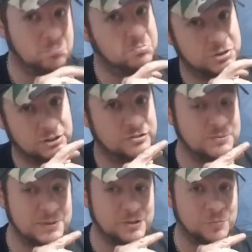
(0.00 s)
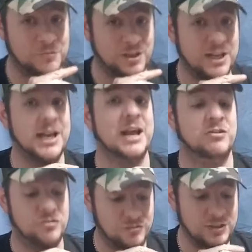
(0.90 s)
19 rounds per second
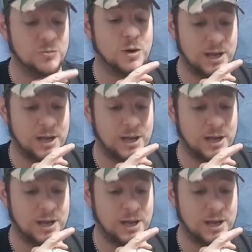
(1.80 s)
is still